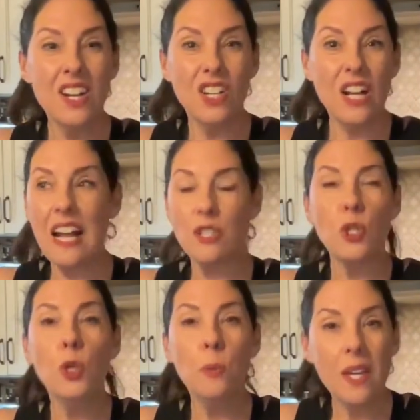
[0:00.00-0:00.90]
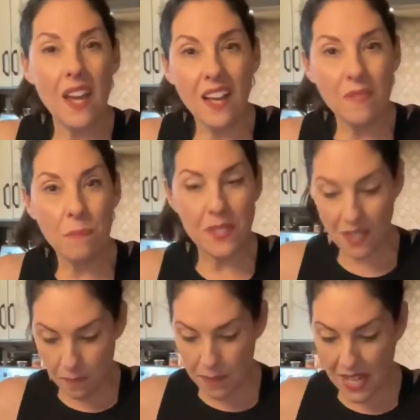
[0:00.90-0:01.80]
at 2 p.m.
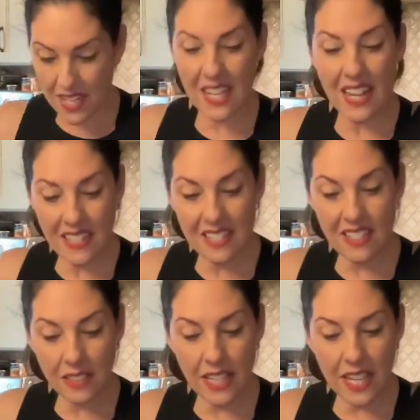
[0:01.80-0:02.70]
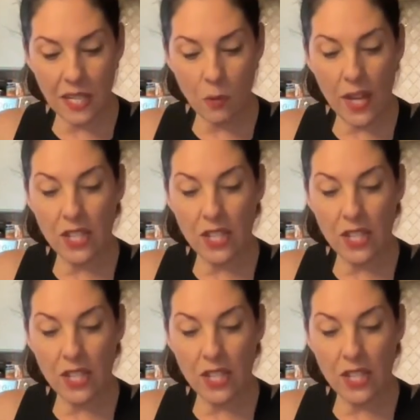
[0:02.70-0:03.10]
some days and still gaining weight,